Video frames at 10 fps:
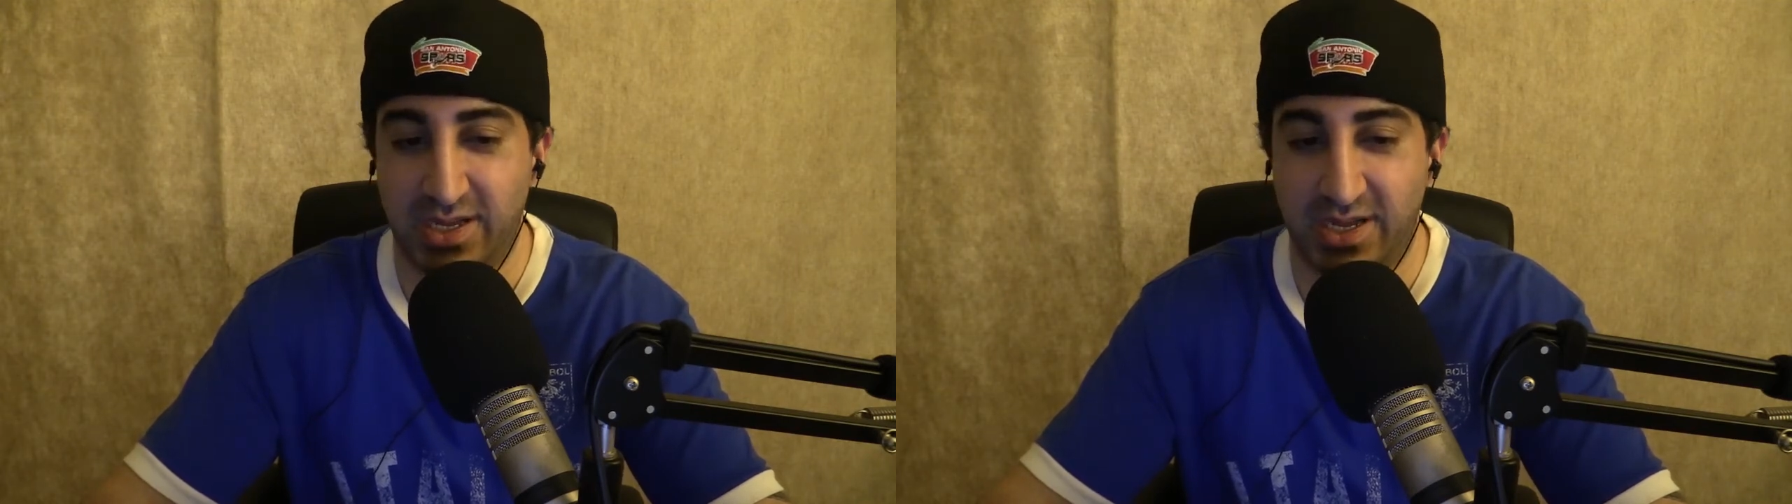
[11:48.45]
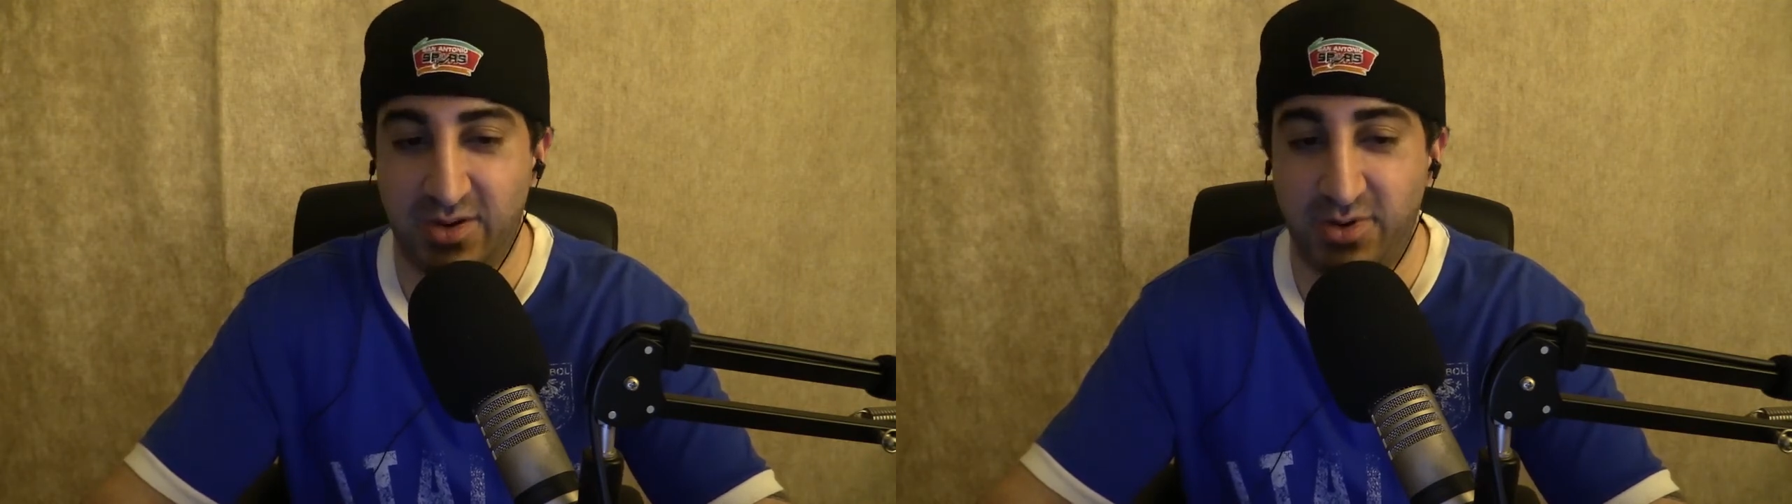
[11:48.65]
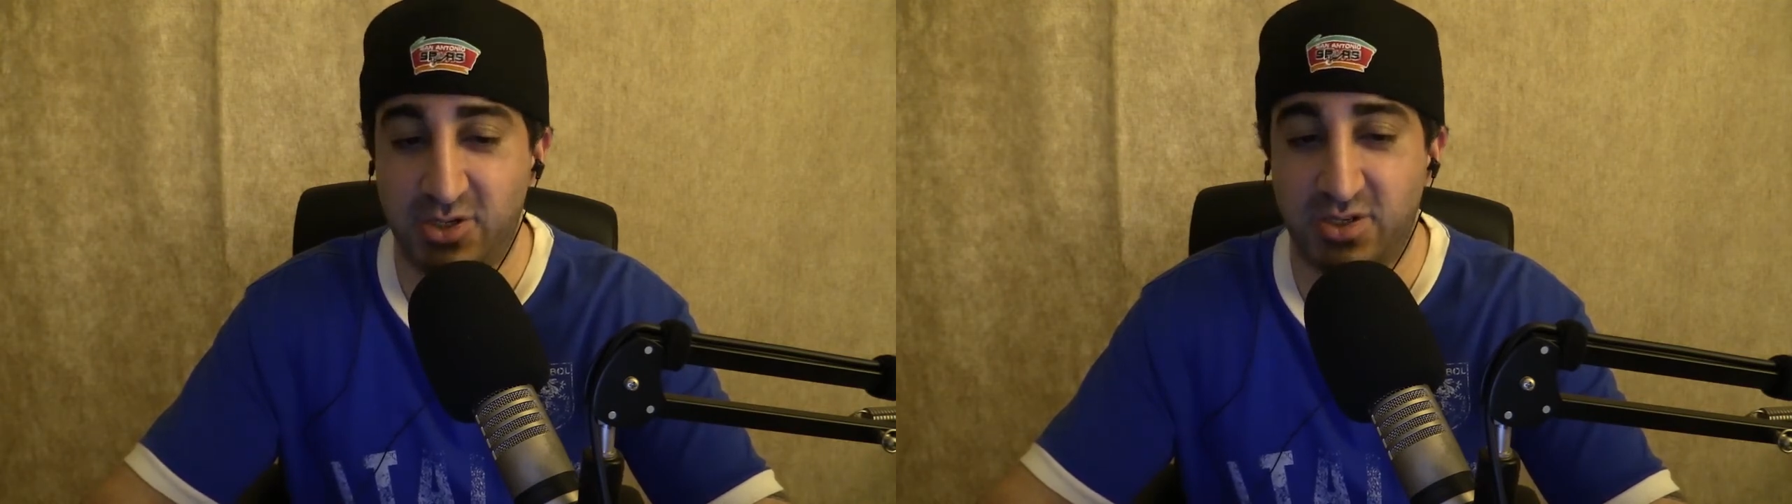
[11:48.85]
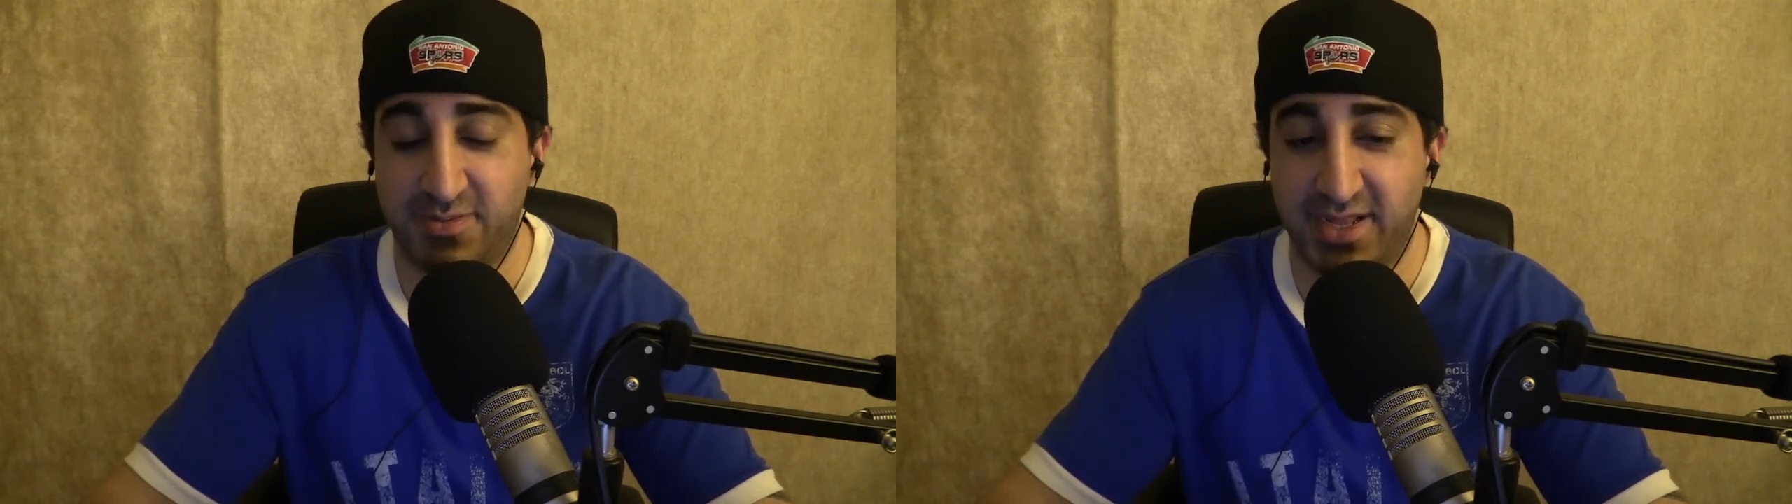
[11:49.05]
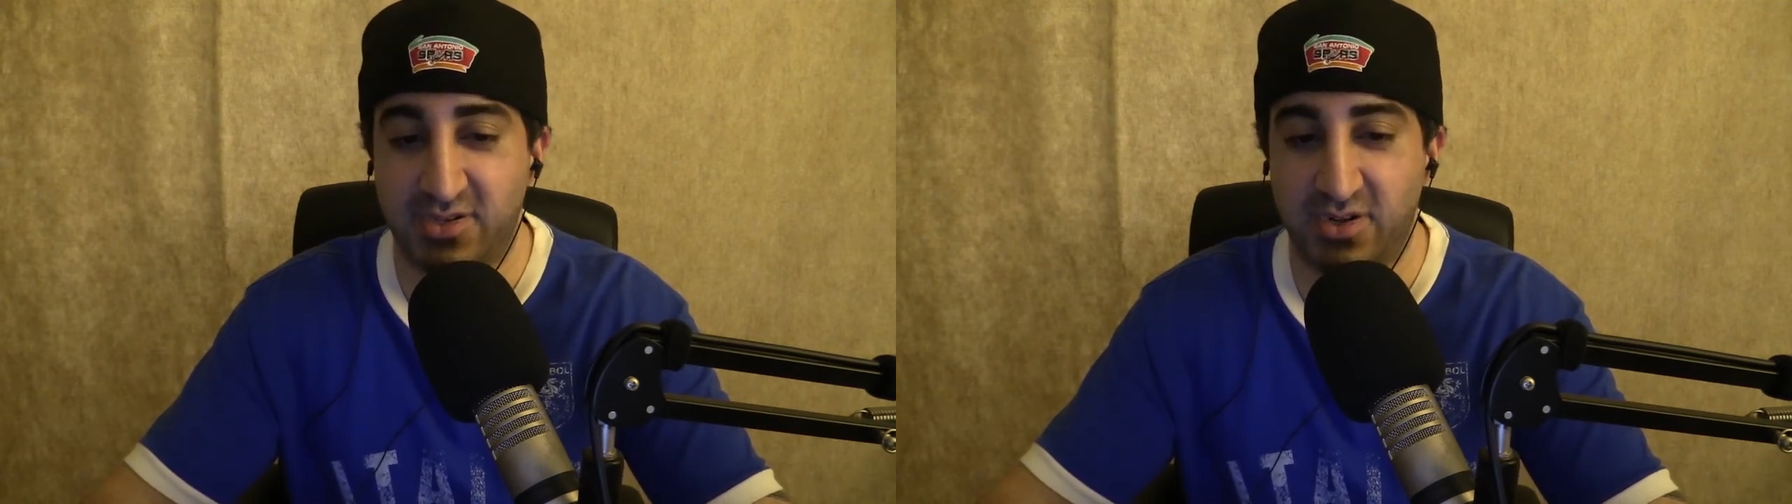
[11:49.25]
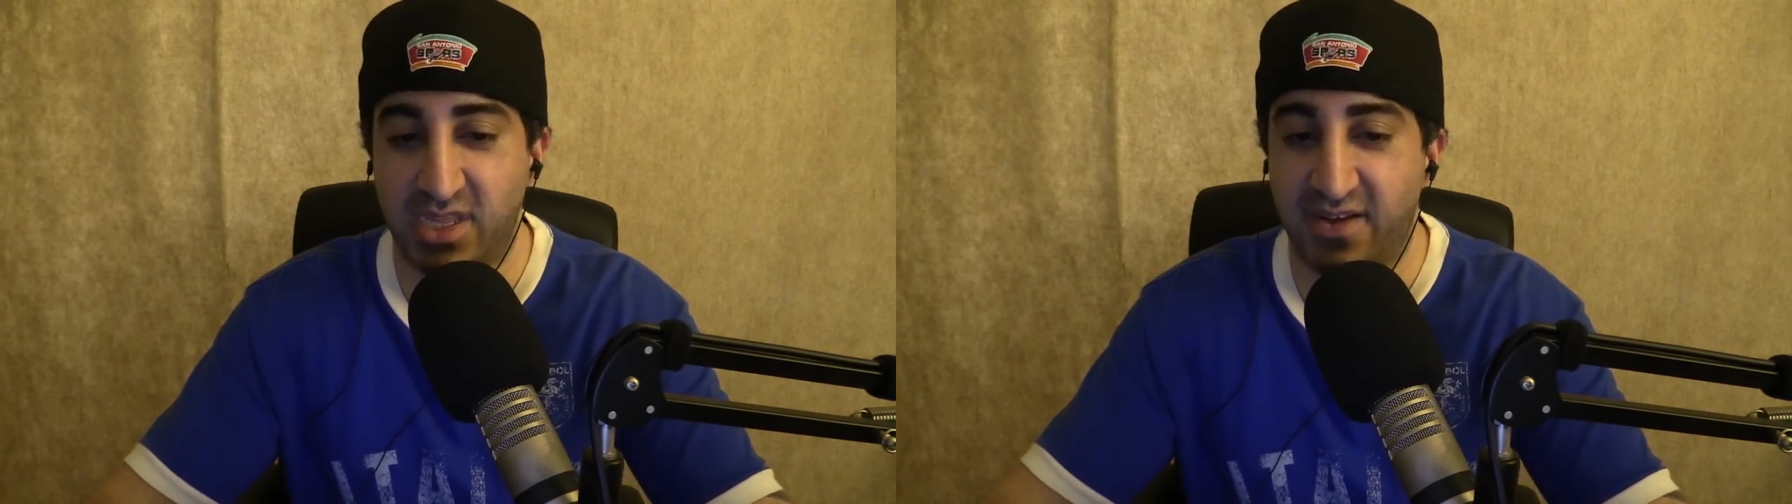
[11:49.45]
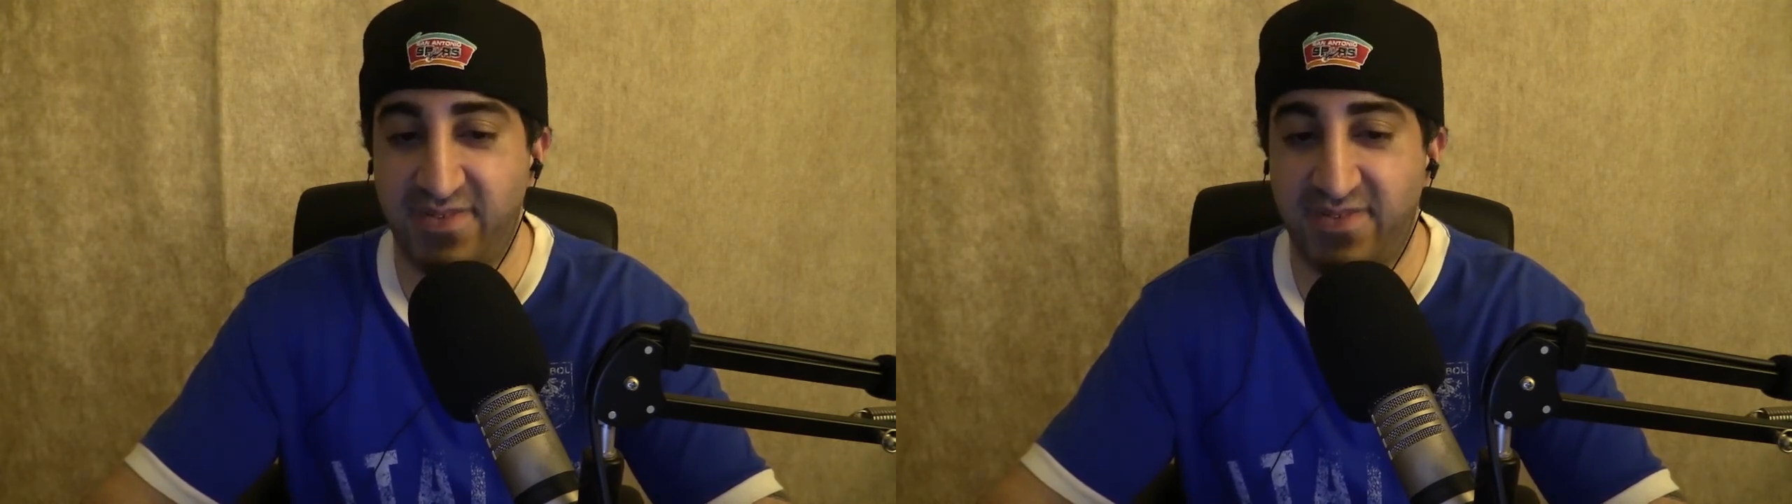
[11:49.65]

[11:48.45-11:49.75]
uh, Richard Spencer, the